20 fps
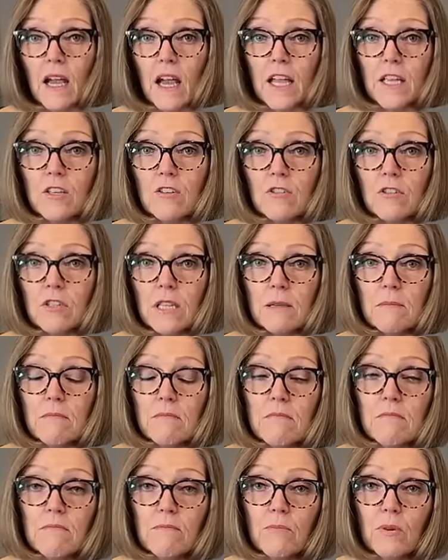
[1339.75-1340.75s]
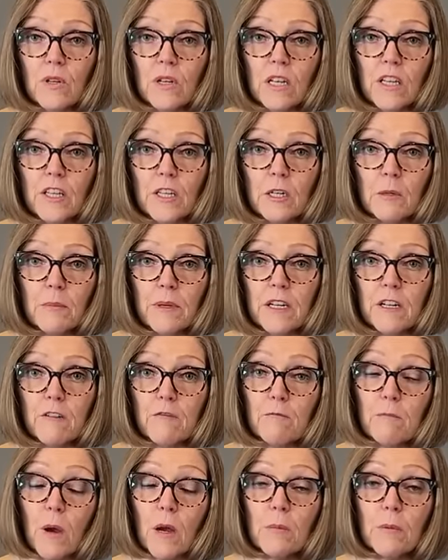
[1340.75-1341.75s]
I usually put a little bit
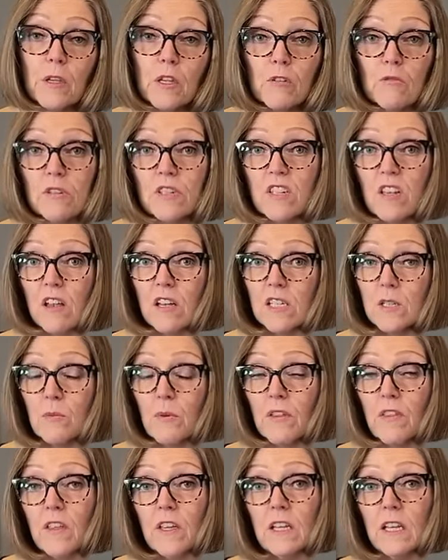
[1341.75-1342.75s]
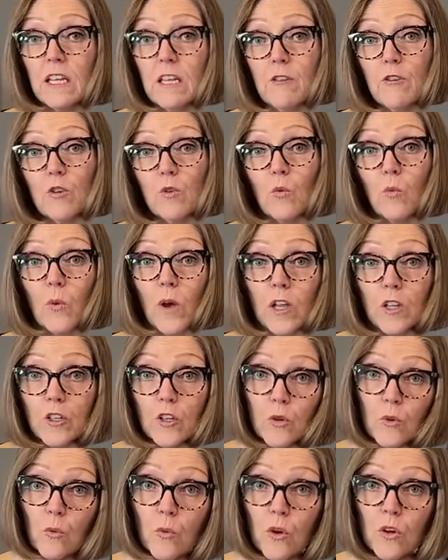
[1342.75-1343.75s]
of barbecue sauce with it, either Well
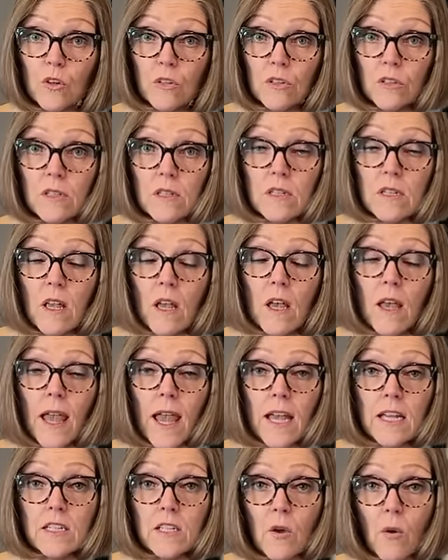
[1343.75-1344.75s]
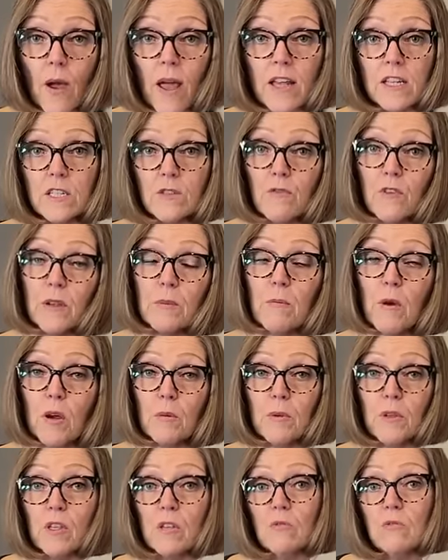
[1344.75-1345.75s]
Your World's SOS free
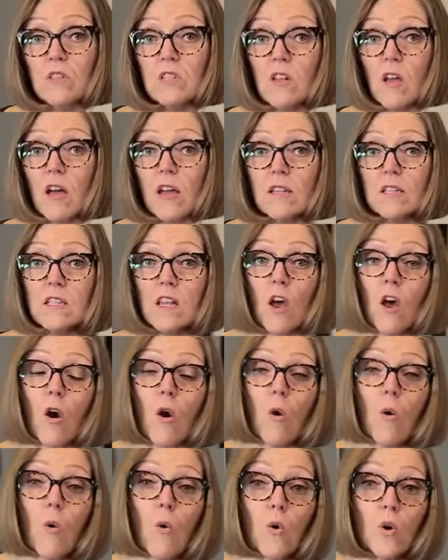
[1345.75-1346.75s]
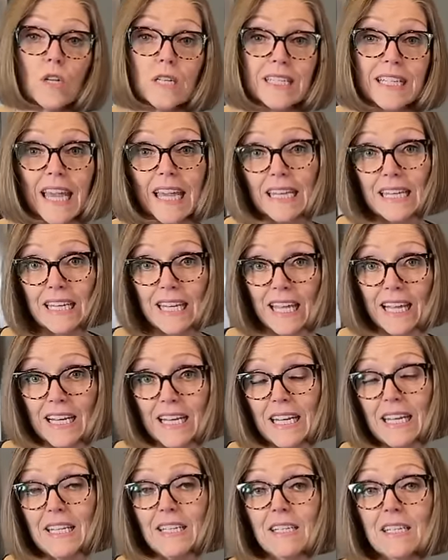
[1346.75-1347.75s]
barbecue sauce or Date
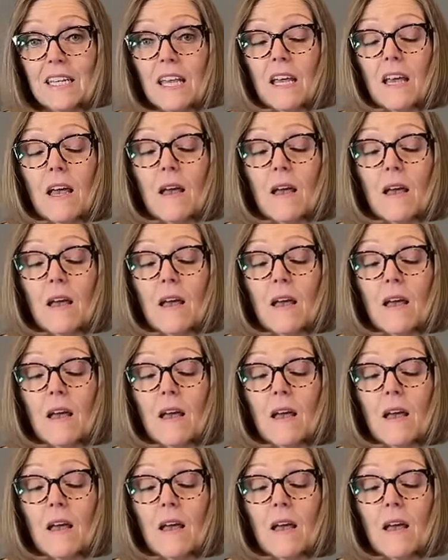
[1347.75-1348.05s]
Lady's